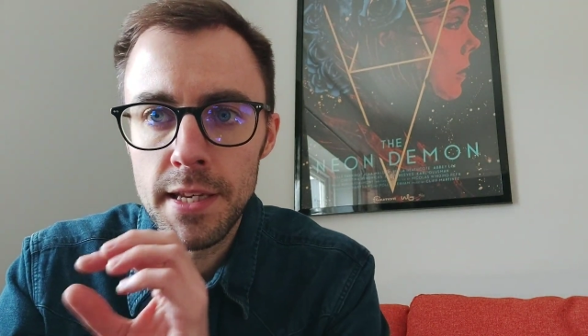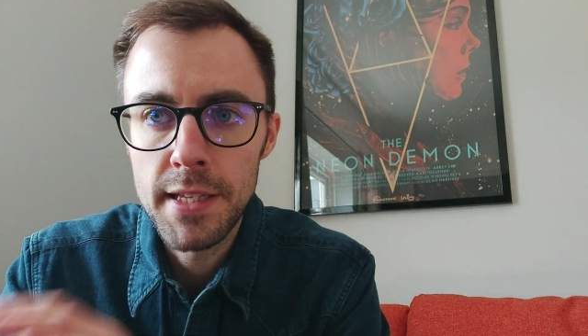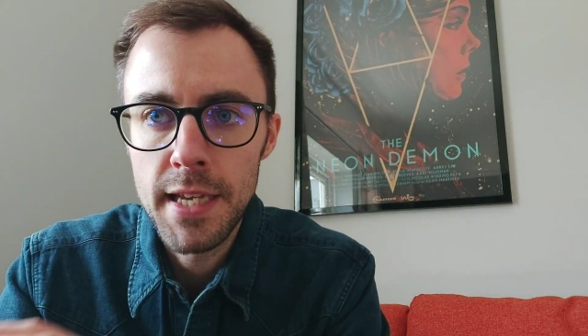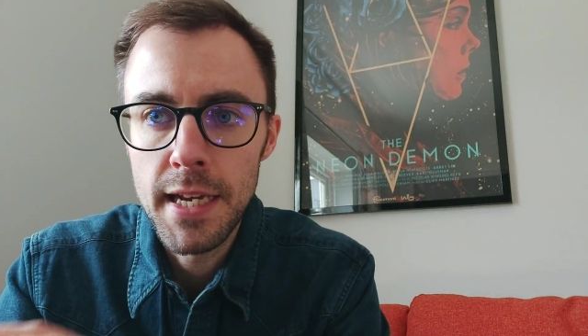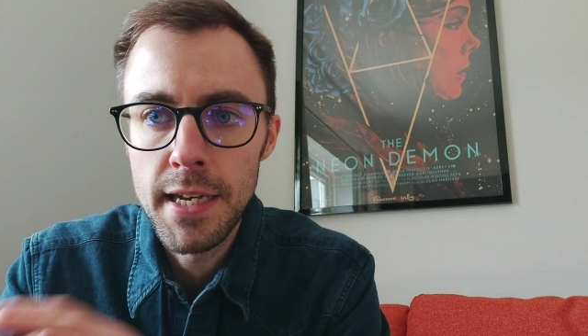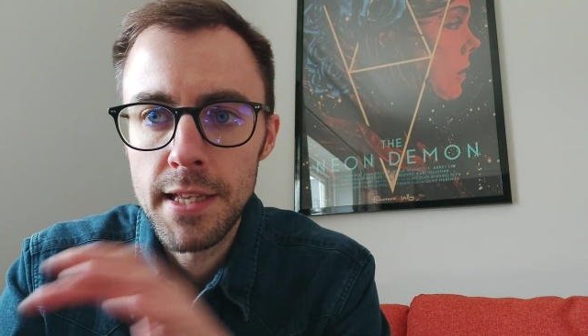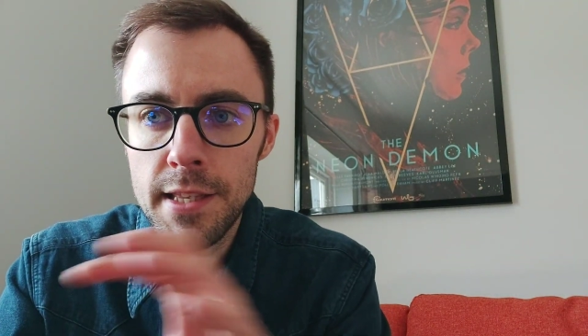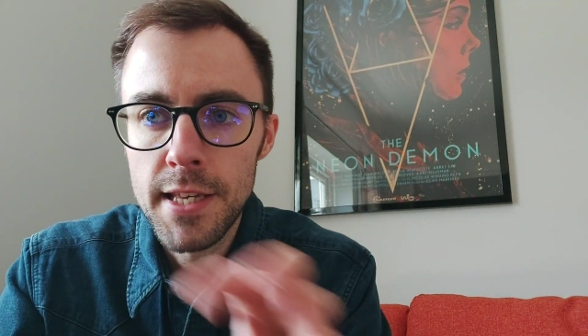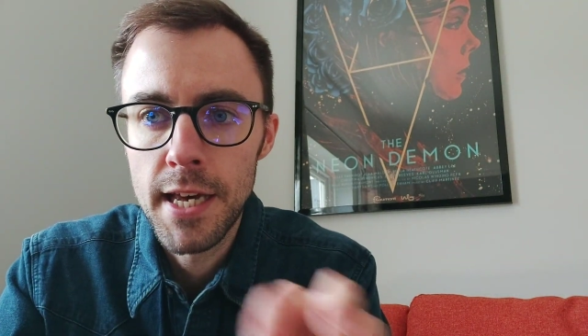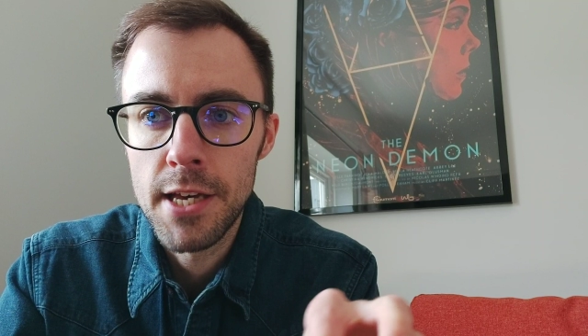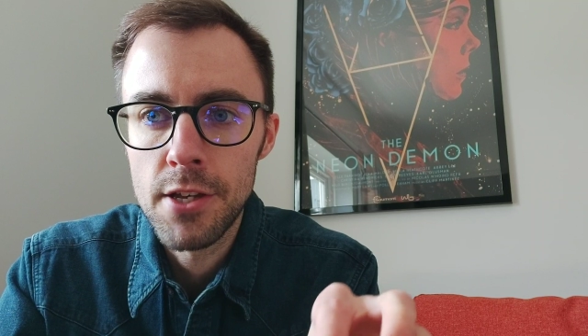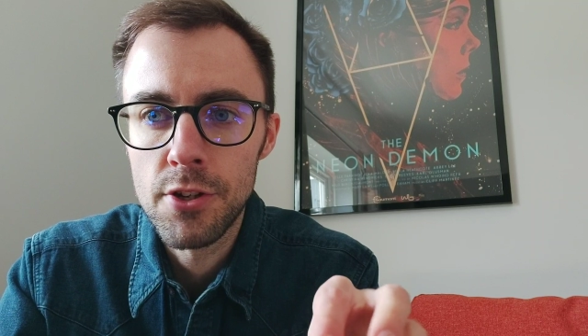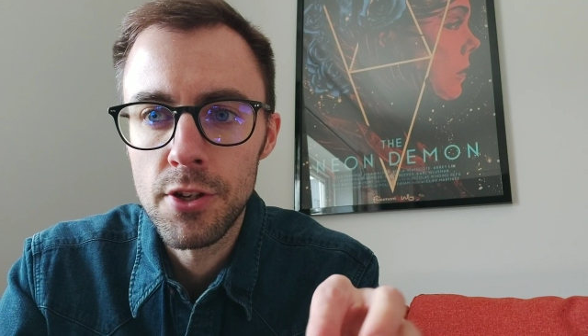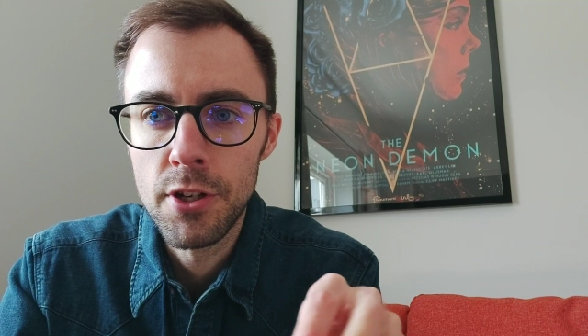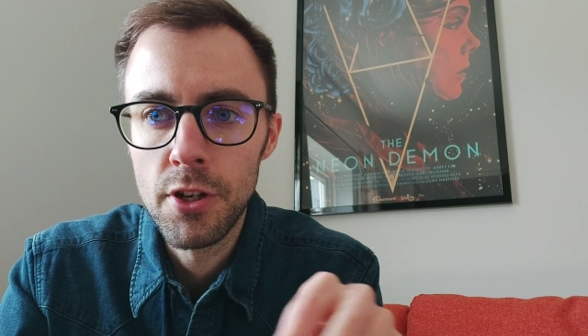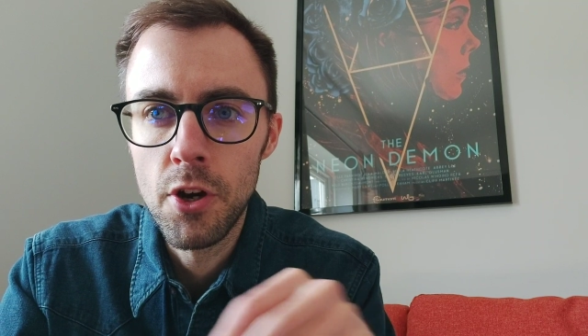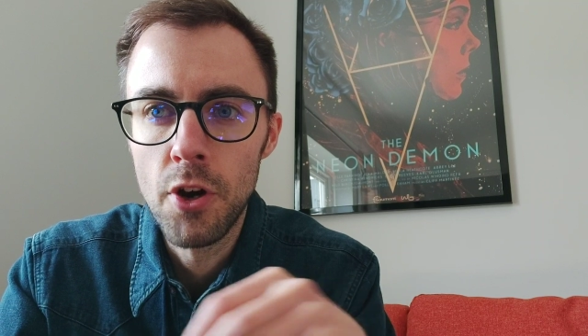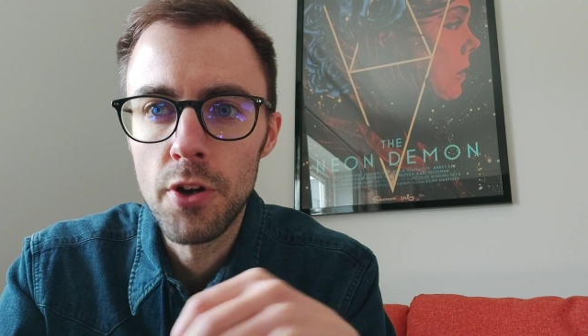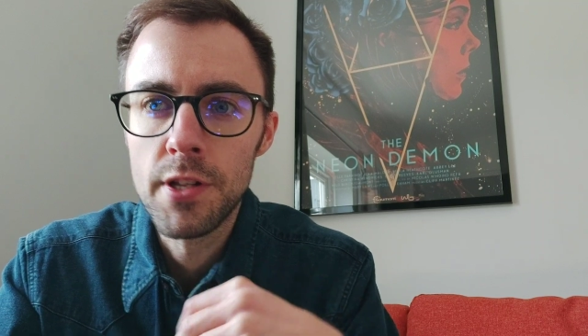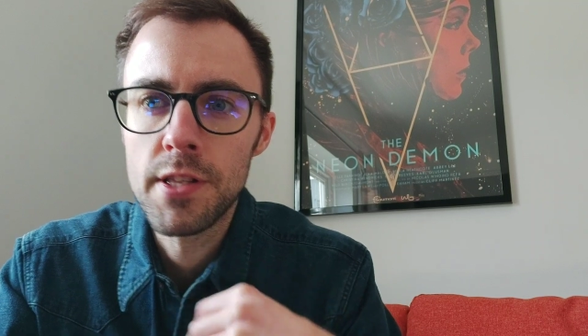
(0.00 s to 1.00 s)
denotation and
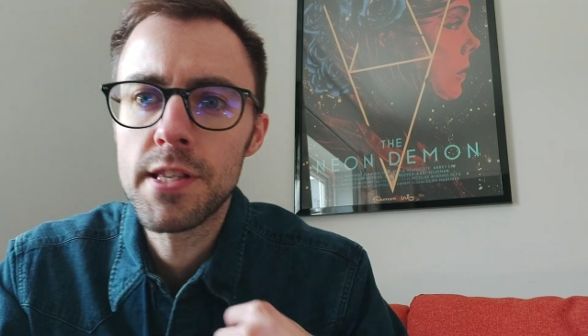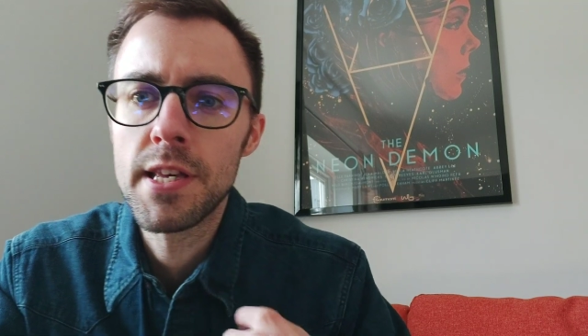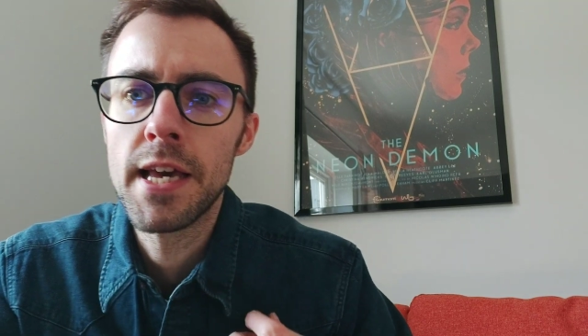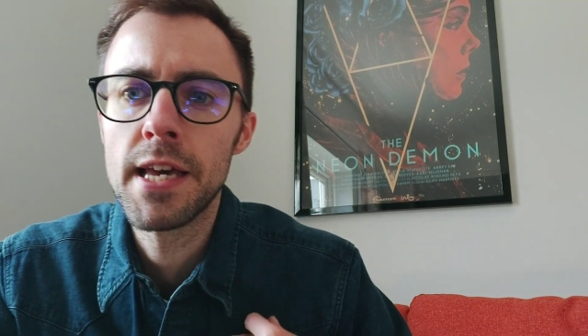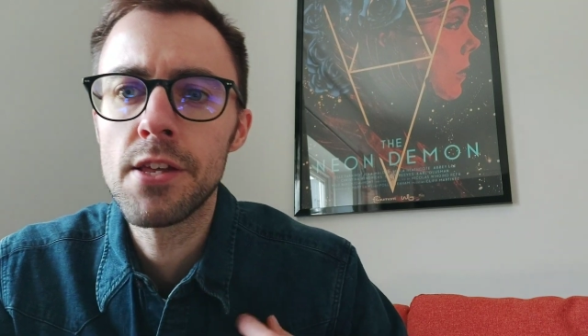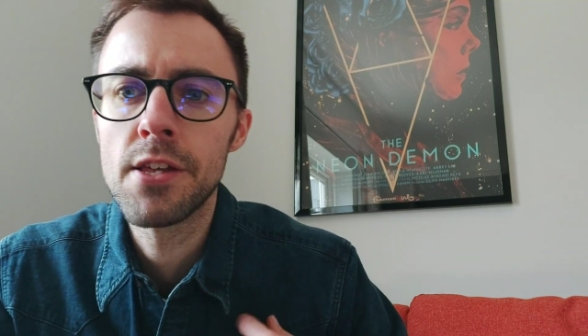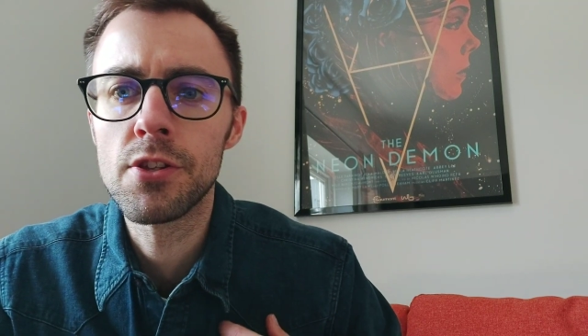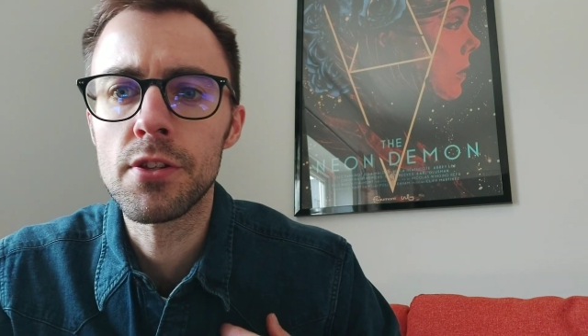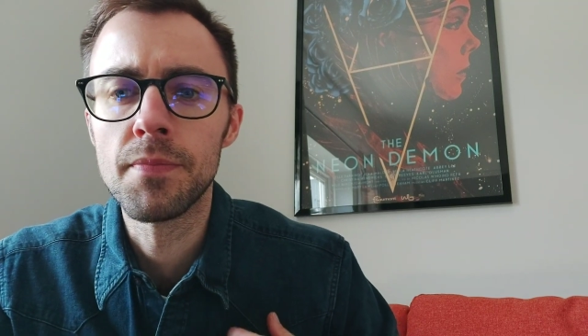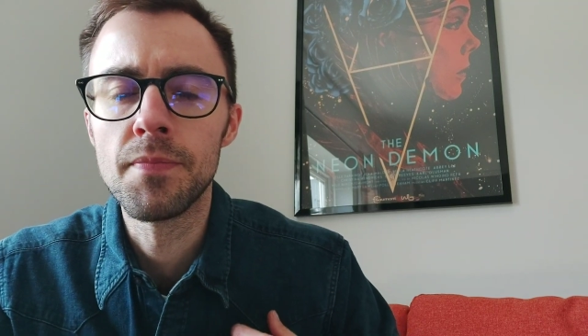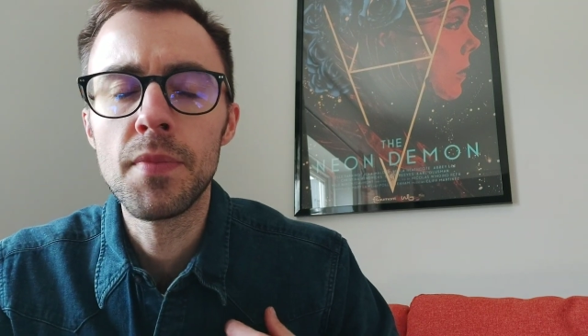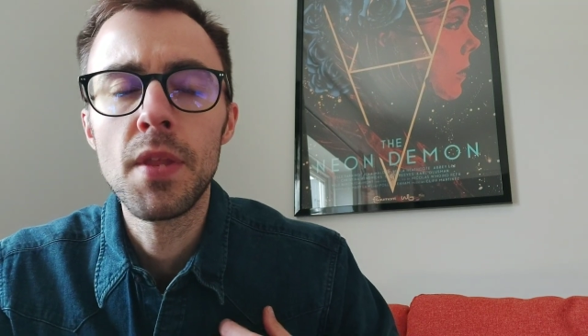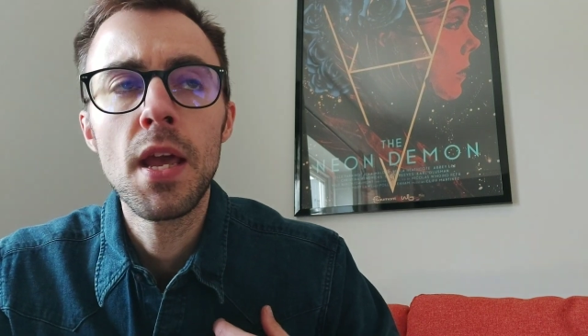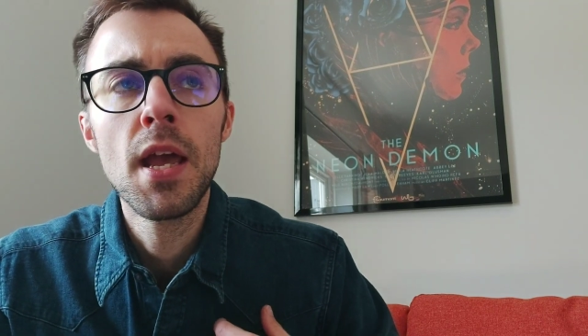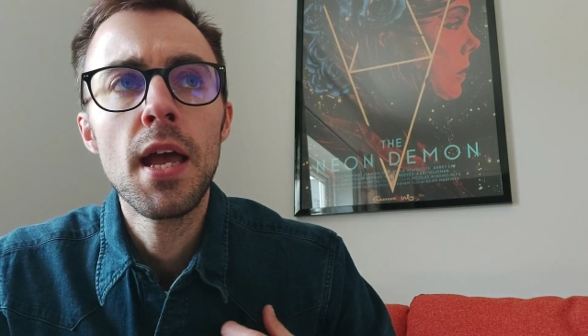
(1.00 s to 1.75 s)
connotation.